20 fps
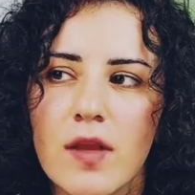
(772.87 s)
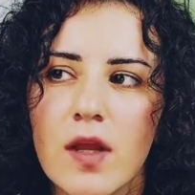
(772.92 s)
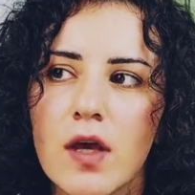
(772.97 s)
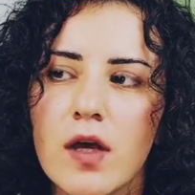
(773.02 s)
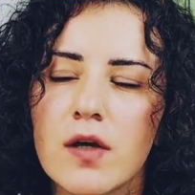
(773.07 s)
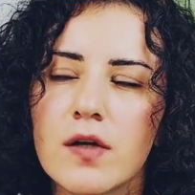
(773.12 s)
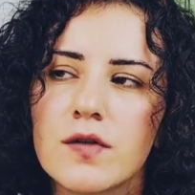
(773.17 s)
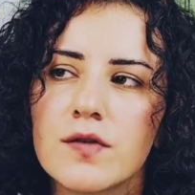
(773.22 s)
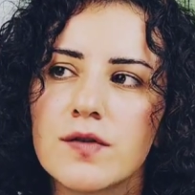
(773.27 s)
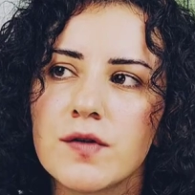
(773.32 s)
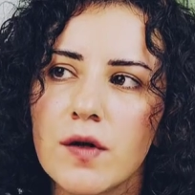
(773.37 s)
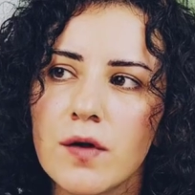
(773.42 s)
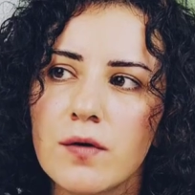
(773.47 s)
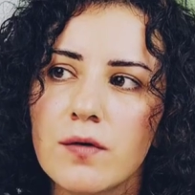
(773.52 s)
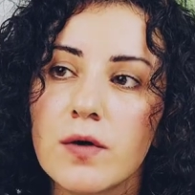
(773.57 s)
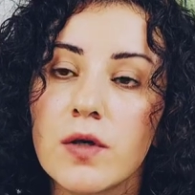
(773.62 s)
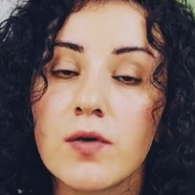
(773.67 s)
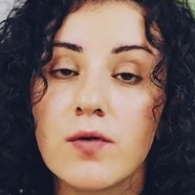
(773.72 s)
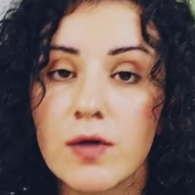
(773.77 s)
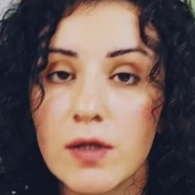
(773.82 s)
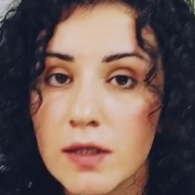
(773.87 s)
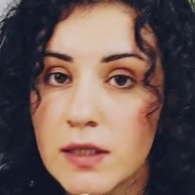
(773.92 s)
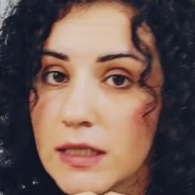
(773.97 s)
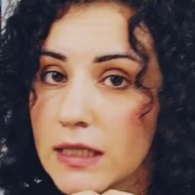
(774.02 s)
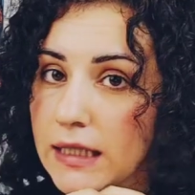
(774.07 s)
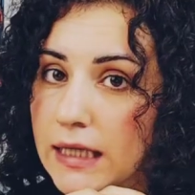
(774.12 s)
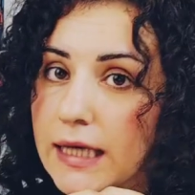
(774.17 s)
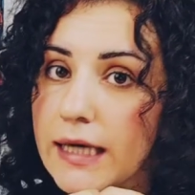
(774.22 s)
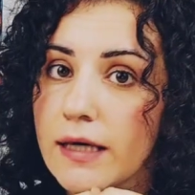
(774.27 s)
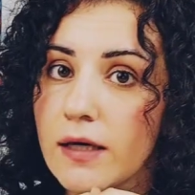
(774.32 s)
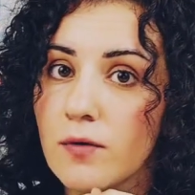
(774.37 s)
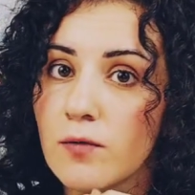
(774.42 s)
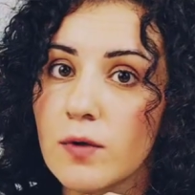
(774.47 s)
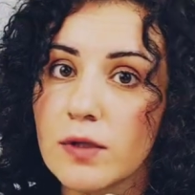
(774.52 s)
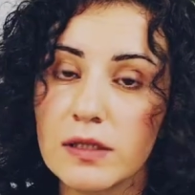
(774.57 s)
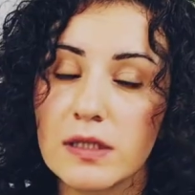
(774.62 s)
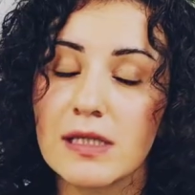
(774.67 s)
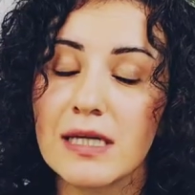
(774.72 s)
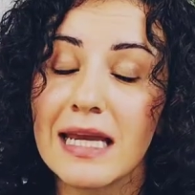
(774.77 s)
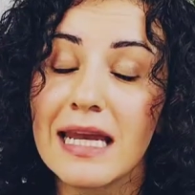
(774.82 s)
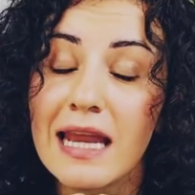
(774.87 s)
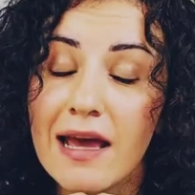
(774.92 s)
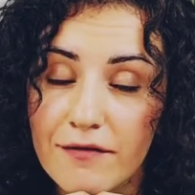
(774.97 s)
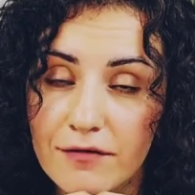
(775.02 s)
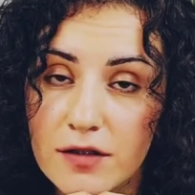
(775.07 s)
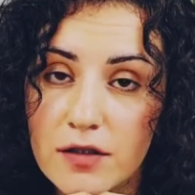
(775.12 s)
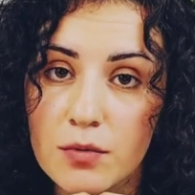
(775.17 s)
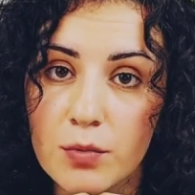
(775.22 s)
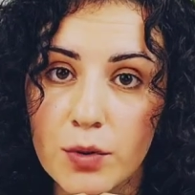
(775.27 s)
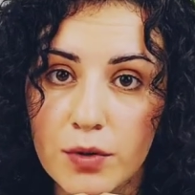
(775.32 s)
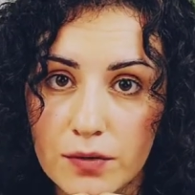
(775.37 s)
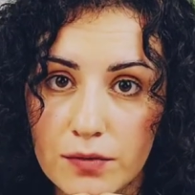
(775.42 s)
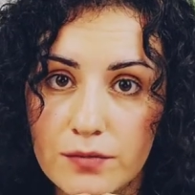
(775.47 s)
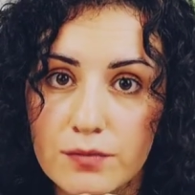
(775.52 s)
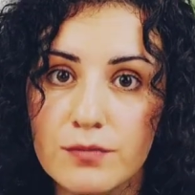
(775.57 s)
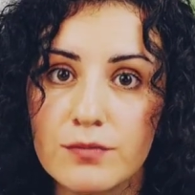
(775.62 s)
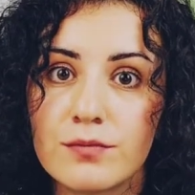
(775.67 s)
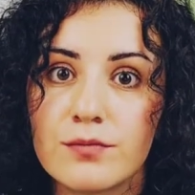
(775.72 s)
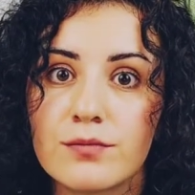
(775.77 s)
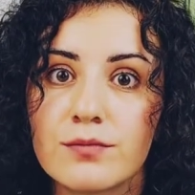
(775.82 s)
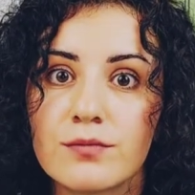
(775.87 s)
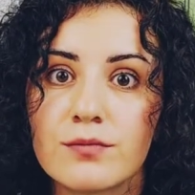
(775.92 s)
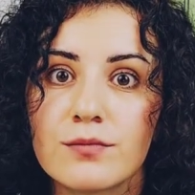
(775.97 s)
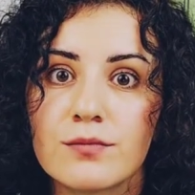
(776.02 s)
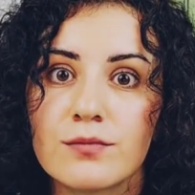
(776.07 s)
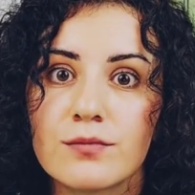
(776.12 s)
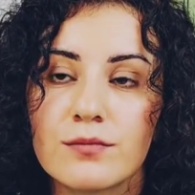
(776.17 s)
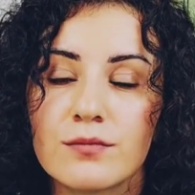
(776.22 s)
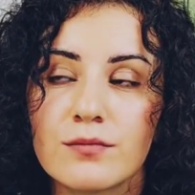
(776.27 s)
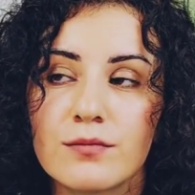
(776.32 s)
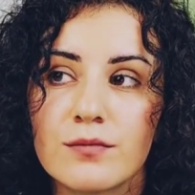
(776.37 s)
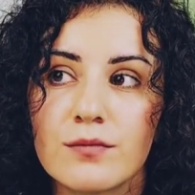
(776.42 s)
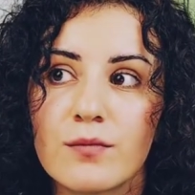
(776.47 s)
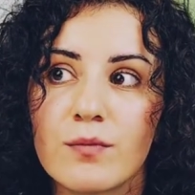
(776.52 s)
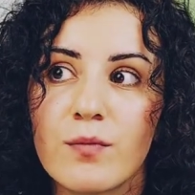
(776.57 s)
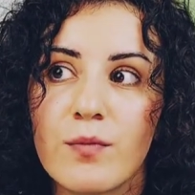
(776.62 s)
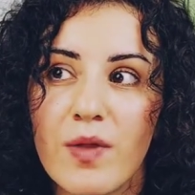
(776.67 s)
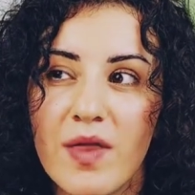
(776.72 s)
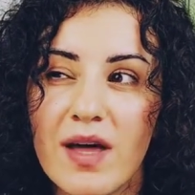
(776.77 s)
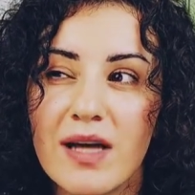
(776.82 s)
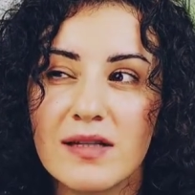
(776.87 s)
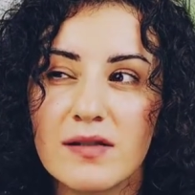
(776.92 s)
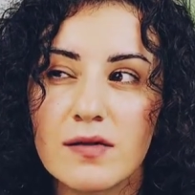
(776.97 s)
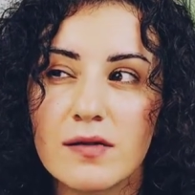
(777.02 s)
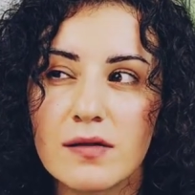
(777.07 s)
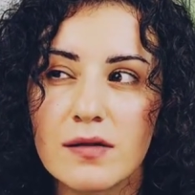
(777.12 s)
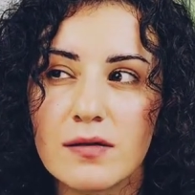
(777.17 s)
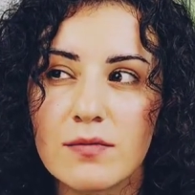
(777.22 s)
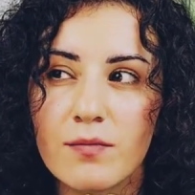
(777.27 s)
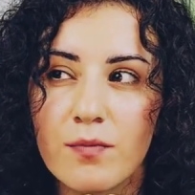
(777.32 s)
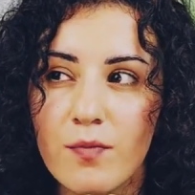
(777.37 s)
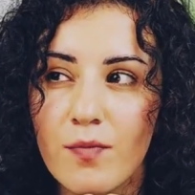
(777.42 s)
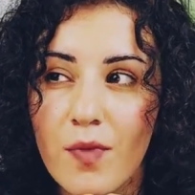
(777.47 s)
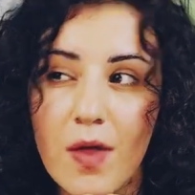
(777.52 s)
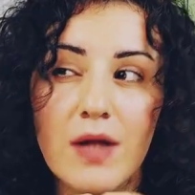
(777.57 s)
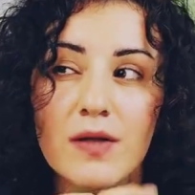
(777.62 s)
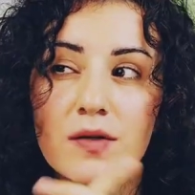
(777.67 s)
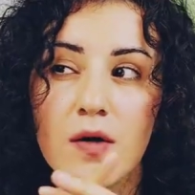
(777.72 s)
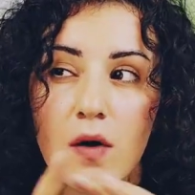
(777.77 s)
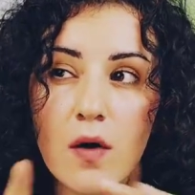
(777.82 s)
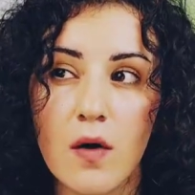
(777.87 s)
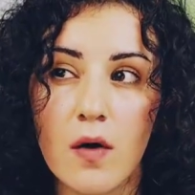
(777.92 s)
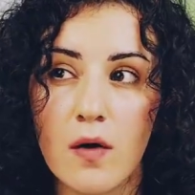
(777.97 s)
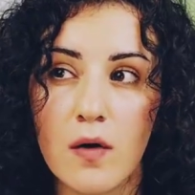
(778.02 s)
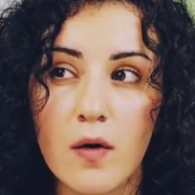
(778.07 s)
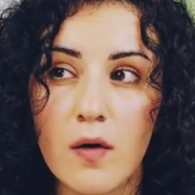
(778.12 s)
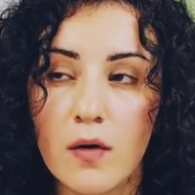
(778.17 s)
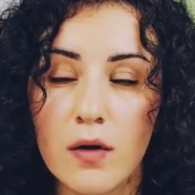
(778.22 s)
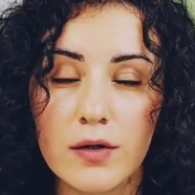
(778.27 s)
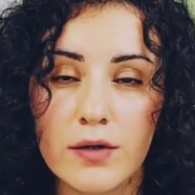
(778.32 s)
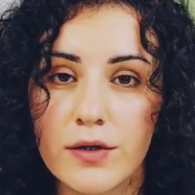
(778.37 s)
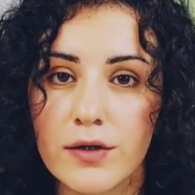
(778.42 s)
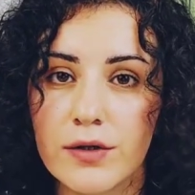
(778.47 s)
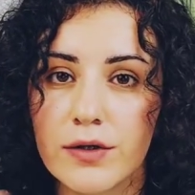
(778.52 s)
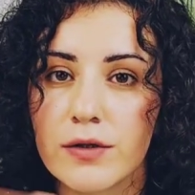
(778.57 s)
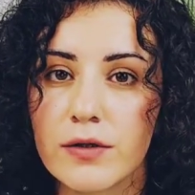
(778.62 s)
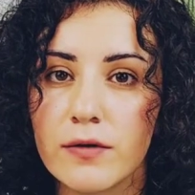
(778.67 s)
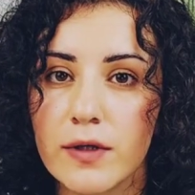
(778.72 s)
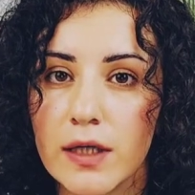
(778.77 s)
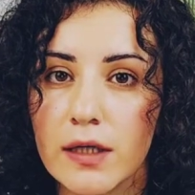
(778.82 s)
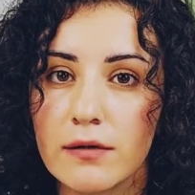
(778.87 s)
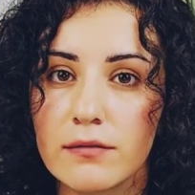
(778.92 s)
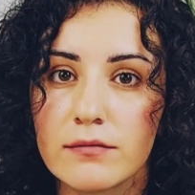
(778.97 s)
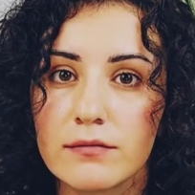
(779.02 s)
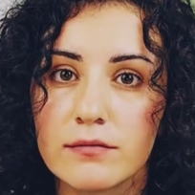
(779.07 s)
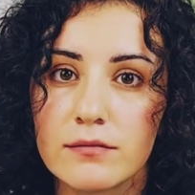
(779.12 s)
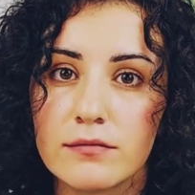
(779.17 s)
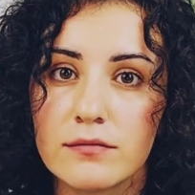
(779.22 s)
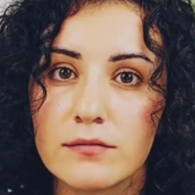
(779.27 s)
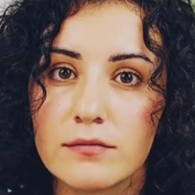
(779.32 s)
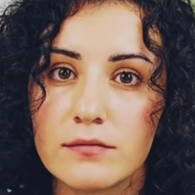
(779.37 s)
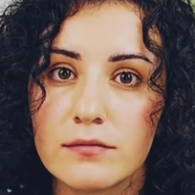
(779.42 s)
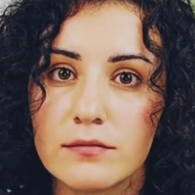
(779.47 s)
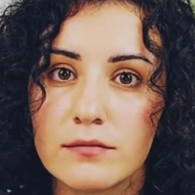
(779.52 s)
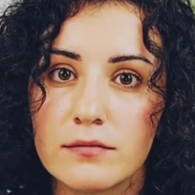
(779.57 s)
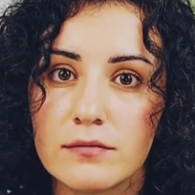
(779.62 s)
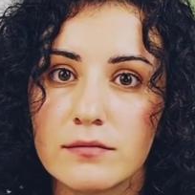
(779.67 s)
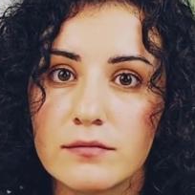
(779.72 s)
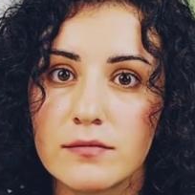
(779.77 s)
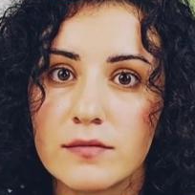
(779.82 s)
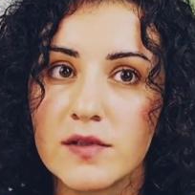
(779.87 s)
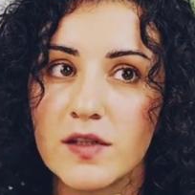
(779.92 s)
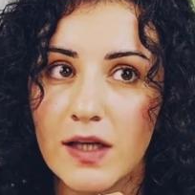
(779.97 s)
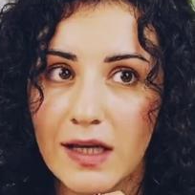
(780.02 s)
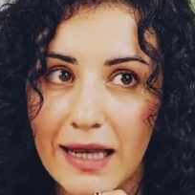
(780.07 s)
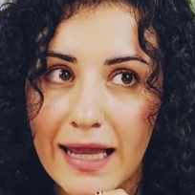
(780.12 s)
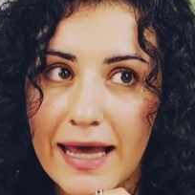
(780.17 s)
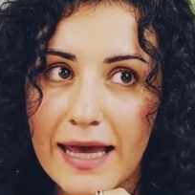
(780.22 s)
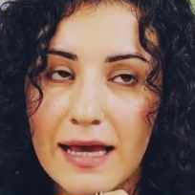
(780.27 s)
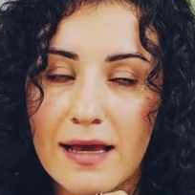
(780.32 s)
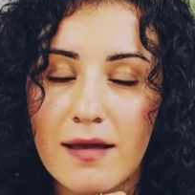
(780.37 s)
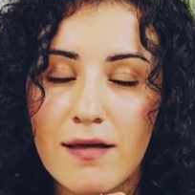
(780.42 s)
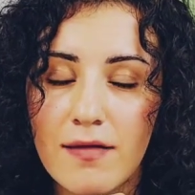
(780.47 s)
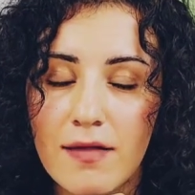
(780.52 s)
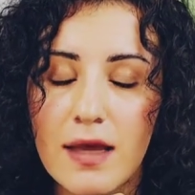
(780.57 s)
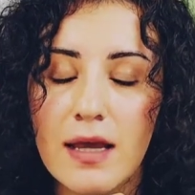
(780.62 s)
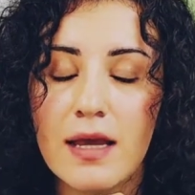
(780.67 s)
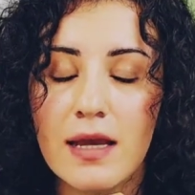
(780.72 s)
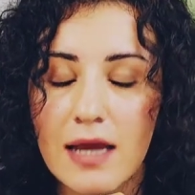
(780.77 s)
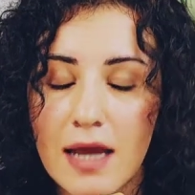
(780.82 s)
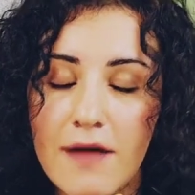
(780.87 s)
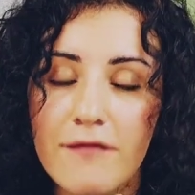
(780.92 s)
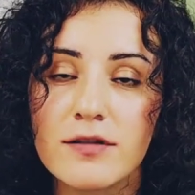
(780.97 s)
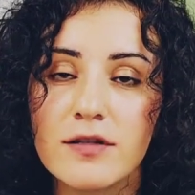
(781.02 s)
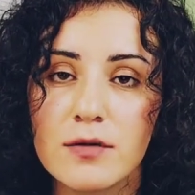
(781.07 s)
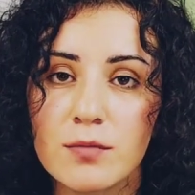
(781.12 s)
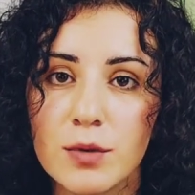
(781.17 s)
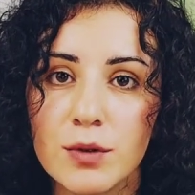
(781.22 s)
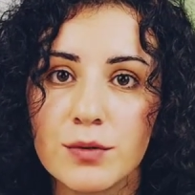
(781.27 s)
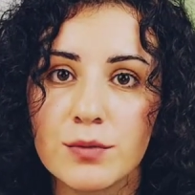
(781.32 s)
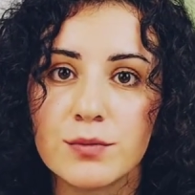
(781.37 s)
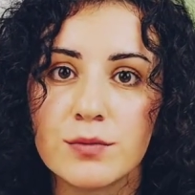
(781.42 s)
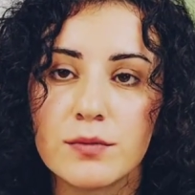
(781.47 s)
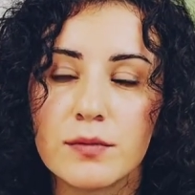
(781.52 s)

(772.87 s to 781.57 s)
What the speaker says: So you can delay what's inevitable. But that's all you're doing. Delaying the inevitable.